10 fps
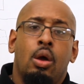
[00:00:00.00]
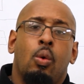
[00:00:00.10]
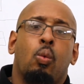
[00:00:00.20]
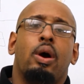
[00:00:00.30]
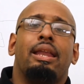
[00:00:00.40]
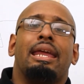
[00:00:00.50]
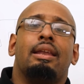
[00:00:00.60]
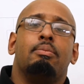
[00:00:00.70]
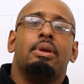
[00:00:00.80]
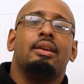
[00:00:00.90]
What
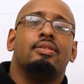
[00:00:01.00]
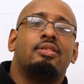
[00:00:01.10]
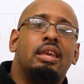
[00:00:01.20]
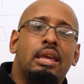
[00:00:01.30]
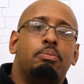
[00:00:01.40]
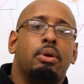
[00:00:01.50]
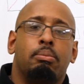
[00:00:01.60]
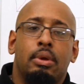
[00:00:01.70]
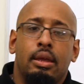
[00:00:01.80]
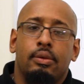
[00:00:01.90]
in me is
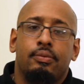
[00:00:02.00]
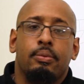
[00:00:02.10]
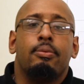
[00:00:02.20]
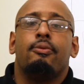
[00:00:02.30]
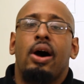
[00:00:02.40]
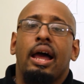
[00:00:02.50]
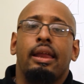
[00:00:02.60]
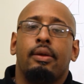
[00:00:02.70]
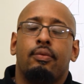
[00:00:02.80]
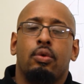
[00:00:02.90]
keeping me from
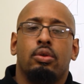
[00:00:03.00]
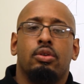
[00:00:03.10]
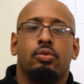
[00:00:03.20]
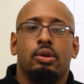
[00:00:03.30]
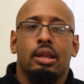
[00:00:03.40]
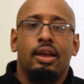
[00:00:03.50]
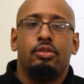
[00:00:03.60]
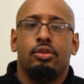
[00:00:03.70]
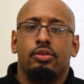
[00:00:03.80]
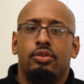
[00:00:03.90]
fighting for this
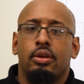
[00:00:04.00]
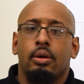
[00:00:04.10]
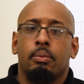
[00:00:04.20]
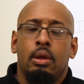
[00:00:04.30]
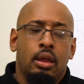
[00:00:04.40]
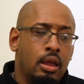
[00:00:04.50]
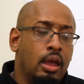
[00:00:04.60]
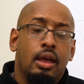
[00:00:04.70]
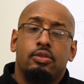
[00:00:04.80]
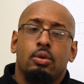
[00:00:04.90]
relationship?
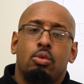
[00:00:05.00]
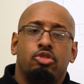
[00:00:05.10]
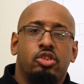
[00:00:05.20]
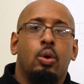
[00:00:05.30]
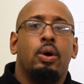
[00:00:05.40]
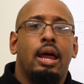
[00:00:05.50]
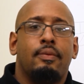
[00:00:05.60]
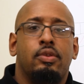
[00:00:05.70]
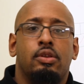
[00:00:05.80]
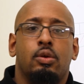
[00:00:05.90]
And so what Joe would
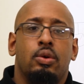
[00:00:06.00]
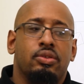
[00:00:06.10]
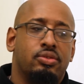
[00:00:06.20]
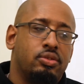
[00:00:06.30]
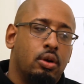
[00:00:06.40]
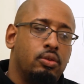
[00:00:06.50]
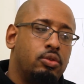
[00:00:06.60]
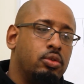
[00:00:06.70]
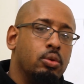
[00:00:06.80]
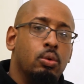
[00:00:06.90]
have to do is start
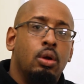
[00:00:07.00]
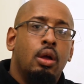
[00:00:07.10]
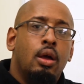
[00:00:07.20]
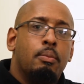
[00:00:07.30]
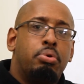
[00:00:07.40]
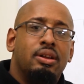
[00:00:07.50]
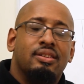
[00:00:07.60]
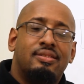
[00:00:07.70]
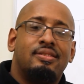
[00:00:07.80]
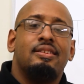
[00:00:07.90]
to put
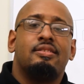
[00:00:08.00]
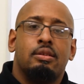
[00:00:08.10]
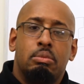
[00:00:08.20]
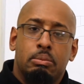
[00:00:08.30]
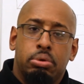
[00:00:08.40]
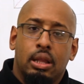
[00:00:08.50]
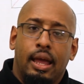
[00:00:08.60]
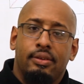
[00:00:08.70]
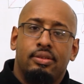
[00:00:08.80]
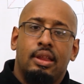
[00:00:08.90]
a system in
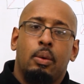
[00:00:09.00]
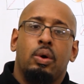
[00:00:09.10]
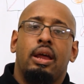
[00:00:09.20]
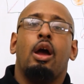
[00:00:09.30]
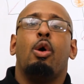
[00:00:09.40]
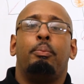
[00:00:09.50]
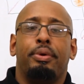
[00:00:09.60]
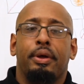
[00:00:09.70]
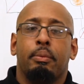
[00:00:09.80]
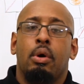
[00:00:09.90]
place that would help
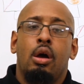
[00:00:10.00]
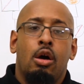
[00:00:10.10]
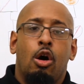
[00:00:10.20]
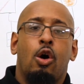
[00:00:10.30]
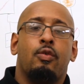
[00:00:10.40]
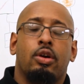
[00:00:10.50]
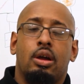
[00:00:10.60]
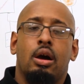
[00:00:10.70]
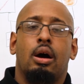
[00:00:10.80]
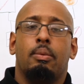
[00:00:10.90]
him
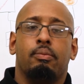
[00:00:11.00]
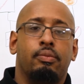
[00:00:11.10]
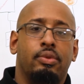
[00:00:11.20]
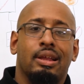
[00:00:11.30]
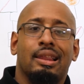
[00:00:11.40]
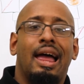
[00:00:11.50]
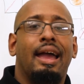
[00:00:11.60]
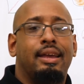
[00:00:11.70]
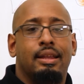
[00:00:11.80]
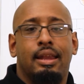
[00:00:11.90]
overcome the
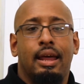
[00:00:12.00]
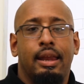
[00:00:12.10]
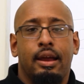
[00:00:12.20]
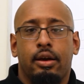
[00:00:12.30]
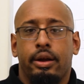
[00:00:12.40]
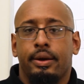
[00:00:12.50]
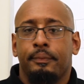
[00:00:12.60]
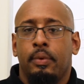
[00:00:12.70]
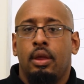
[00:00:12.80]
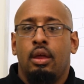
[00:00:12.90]
lack in that area.
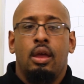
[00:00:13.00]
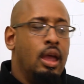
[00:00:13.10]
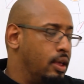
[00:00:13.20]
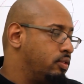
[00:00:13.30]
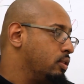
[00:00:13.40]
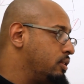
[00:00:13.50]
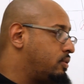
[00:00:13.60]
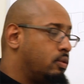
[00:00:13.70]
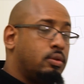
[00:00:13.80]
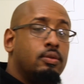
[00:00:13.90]
And so this is